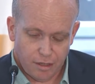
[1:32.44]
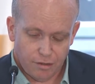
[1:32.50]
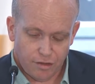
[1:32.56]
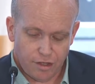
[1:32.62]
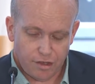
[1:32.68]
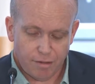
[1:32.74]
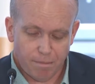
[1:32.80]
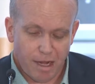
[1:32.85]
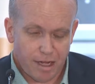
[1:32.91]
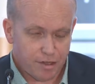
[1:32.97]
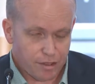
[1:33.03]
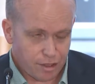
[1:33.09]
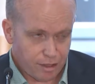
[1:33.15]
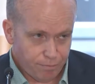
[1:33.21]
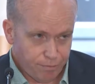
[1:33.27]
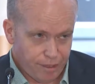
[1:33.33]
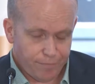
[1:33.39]
Just to
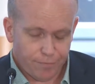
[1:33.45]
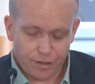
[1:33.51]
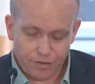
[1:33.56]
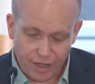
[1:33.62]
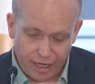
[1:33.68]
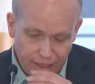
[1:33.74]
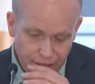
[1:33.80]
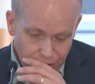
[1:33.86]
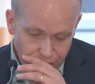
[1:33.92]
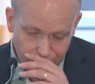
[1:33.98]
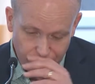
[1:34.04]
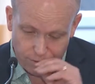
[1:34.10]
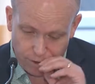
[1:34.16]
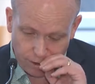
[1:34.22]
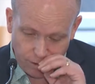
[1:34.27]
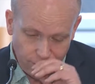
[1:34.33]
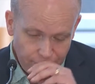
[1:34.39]
basically briefly take you through
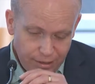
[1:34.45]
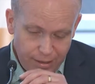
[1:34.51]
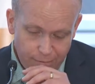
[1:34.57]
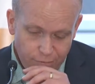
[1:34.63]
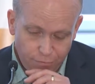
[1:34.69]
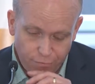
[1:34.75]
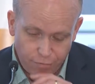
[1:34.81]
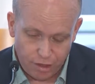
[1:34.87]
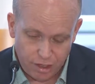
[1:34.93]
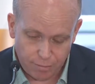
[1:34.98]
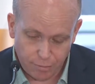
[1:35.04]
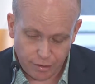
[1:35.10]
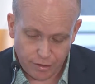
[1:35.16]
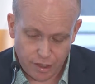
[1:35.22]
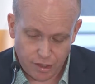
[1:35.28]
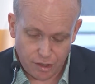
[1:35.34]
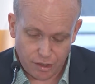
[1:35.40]
the concept of reasonable
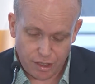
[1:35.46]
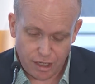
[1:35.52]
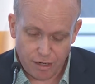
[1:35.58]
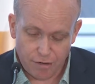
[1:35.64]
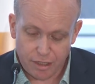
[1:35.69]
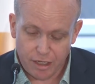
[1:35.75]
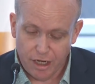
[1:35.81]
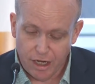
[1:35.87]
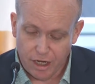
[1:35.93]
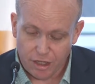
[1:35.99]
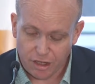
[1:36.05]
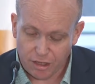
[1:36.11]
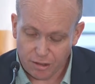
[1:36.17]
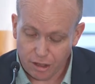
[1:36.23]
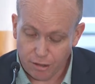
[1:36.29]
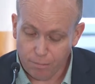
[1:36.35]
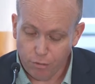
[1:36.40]
and necessary, the
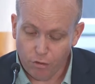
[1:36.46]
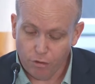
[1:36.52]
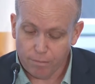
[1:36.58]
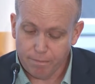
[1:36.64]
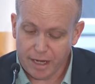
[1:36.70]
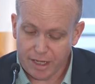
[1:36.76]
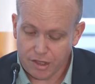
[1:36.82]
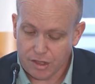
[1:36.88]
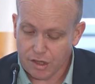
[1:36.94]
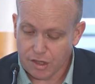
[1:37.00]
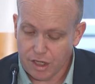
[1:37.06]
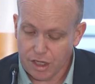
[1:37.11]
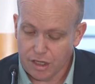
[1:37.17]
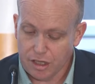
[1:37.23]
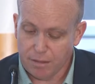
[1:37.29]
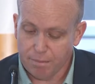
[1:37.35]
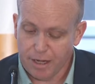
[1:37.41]
support must
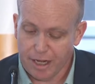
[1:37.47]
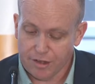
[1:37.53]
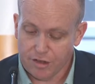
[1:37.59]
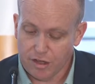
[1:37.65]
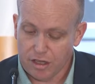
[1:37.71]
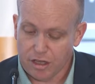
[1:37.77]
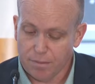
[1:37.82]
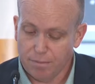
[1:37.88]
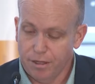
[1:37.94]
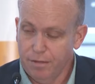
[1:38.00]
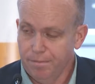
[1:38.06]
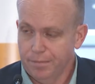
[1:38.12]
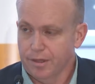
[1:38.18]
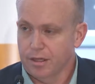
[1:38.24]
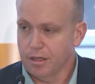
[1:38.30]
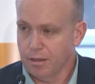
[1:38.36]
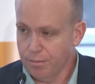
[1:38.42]
assist the participant,
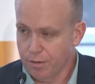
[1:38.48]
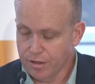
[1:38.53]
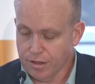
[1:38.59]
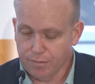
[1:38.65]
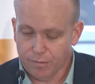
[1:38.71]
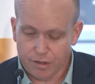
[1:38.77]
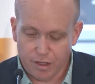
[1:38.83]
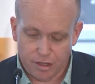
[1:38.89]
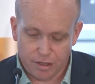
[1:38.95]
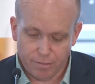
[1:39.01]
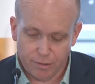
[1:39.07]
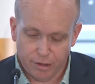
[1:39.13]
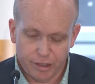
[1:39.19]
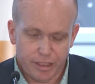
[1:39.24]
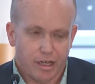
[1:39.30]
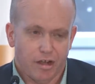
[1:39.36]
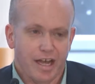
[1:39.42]
the person with
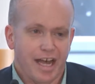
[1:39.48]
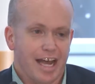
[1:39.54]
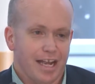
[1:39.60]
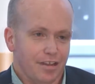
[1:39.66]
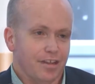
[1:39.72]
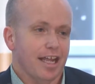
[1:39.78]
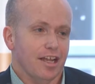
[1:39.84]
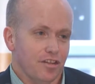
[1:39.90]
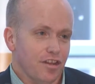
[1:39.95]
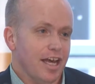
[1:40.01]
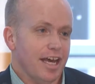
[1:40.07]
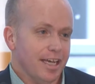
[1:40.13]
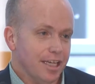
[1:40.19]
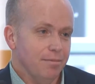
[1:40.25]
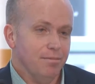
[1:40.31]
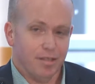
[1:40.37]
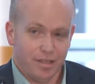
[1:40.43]
disability. I hate that
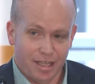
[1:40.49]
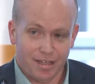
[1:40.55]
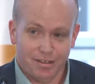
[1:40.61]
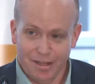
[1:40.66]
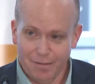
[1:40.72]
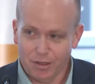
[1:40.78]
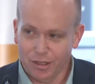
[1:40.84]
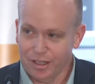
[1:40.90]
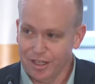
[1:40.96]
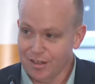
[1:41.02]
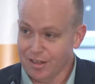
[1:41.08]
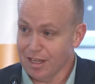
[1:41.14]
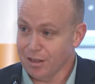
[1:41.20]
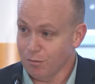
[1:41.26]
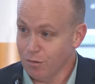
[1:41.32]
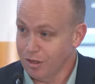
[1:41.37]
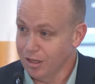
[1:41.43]
jargon, but that, nevertheless
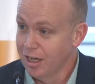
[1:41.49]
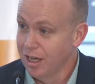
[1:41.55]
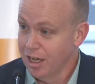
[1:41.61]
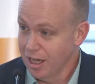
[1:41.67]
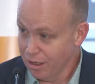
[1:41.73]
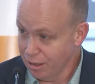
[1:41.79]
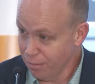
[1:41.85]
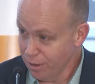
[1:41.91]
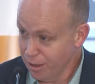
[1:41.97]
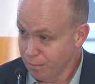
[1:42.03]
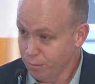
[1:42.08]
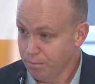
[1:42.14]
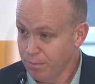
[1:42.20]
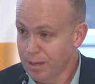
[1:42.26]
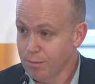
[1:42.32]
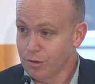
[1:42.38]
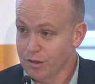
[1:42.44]
that's what the people,
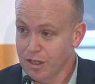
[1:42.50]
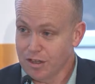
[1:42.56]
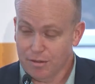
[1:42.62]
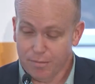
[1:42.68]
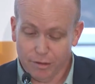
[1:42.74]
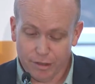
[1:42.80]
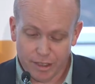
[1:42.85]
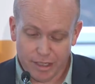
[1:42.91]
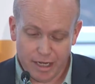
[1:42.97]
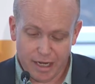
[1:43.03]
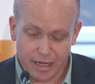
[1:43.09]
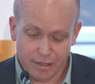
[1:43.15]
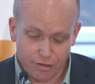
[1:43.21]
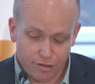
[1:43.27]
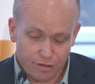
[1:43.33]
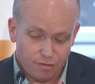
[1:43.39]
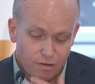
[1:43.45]
people with disability are
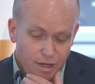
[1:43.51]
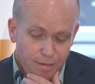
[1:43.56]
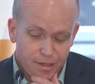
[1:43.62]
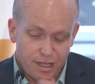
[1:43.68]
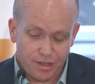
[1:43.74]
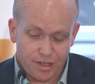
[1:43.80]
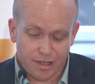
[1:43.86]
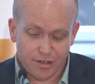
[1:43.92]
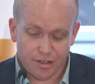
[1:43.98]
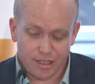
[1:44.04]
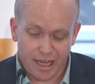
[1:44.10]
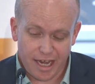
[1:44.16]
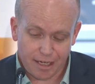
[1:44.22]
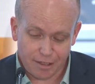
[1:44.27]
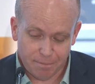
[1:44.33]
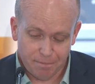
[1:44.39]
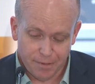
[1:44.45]
described as under the
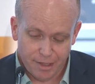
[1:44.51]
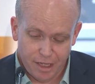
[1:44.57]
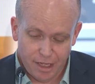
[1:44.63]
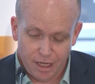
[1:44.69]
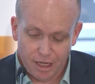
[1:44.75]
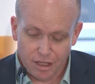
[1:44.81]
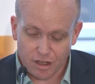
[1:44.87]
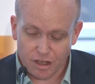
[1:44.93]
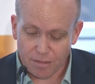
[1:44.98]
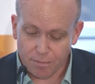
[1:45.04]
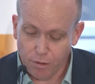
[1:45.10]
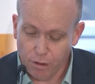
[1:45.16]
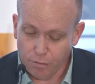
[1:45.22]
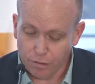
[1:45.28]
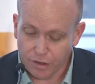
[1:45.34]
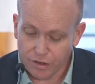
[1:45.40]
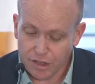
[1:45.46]
Act. The
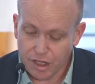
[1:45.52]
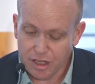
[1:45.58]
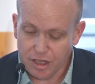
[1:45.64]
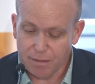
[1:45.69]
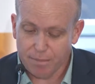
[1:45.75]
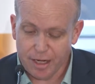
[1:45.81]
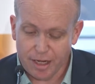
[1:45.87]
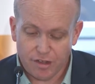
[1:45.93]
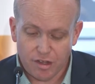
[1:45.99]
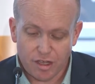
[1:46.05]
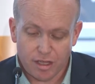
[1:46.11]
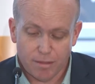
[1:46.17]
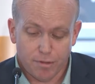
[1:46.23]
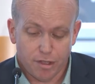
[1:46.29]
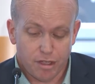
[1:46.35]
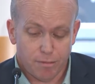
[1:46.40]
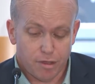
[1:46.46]
support will assist the
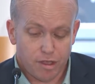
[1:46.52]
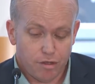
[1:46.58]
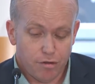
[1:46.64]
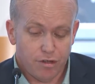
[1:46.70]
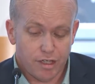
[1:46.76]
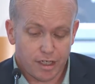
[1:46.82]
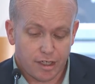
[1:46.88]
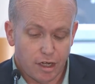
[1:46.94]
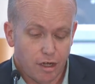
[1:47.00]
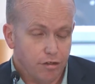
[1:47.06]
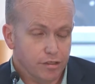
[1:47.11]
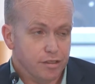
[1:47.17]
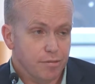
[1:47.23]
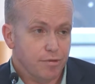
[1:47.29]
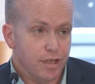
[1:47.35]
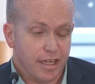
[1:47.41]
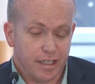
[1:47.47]
participant to pursue their goals,
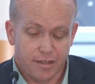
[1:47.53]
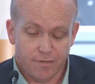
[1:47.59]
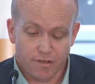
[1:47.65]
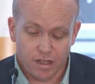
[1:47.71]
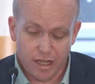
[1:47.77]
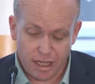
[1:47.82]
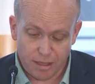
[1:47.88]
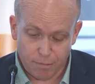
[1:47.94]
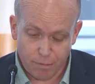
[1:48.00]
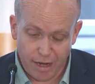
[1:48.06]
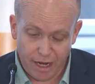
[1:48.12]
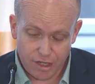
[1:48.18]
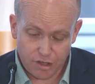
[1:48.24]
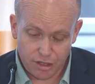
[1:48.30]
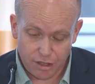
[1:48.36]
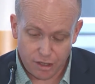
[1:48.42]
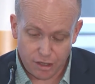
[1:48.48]
objectives and
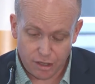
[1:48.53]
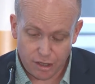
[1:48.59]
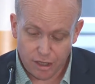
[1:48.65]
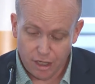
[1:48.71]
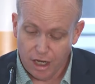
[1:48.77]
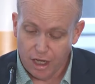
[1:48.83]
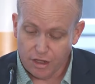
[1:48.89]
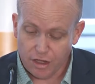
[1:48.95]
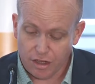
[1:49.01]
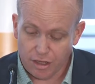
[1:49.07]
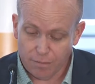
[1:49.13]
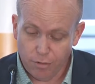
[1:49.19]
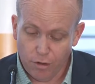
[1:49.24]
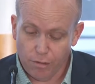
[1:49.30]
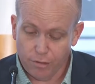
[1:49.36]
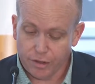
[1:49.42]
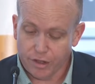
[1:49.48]
aspirations. The
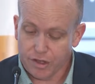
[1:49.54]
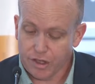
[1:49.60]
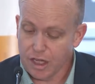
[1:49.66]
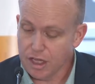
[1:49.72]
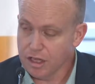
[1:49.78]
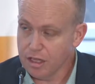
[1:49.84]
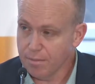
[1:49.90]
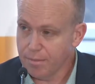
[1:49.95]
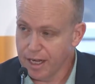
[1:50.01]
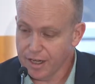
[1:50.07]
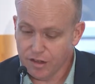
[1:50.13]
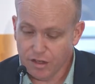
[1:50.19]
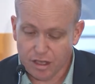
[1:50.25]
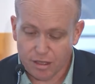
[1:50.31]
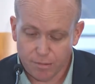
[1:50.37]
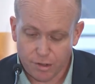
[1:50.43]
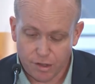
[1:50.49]
support will assist the
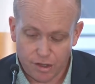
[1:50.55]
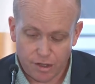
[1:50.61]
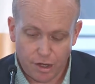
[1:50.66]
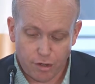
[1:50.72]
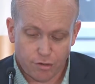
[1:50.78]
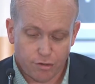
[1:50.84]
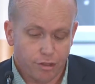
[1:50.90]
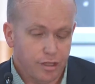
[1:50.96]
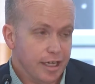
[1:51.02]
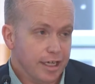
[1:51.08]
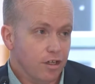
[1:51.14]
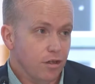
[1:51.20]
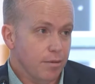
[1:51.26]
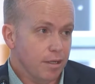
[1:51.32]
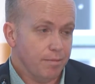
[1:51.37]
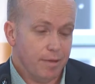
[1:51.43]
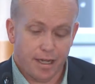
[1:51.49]
participant's social and
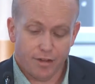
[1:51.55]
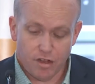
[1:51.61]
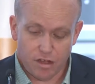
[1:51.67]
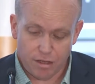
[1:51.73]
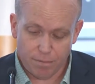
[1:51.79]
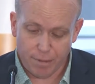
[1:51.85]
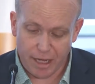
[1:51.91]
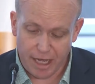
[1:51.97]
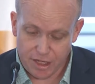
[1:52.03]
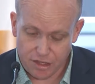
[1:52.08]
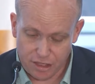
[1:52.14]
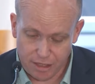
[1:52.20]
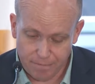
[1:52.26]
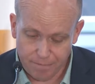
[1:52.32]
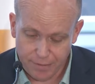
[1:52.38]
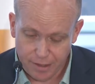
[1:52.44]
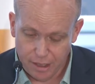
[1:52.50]
economic
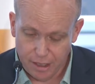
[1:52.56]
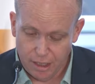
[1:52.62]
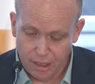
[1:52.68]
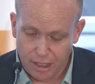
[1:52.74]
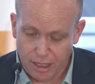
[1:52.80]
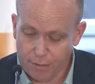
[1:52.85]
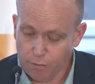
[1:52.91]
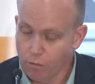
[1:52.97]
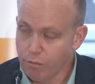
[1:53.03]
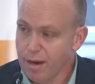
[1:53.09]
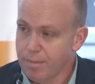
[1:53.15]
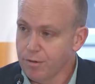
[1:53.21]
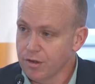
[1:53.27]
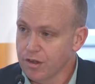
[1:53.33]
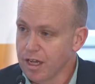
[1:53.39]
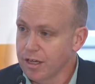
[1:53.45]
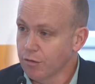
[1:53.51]
participation. It will
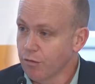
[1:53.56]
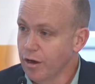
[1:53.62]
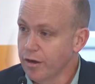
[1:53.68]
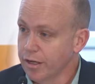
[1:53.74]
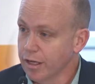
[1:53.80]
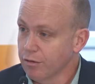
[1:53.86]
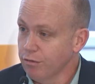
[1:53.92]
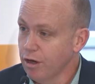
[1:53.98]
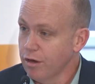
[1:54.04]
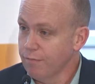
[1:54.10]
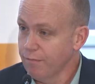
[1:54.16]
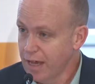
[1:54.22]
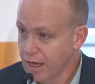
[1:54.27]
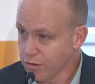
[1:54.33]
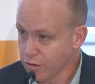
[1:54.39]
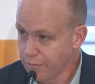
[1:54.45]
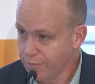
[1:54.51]
represent quote-unquote
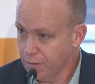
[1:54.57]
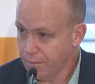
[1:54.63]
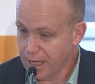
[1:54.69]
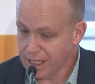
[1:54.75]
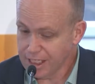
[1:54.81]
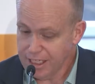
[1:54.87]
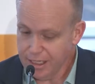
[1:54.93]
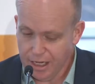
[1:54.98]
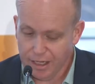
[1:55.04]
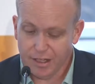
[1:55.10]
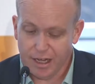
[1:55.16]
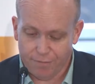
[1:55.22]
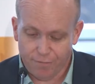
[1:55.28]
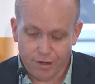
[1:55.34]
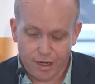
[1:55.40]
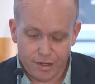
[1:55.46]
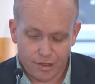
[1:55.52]
value for money, and
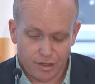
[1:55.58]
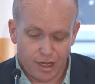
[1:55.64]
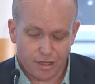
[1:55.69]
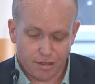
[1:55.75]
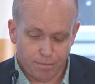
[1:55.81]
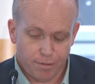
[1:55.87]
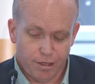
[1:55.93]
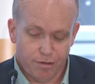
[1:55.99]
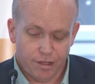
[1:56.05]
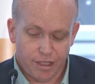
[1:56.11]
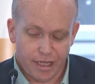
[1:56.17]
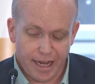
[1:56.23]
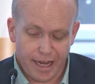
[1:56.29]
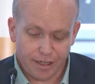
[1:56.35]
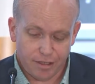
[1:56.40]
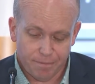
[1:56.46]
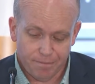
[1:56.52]
that phrase does appear in the
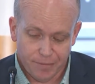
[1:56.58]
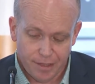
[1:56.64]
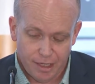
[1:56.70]
Act.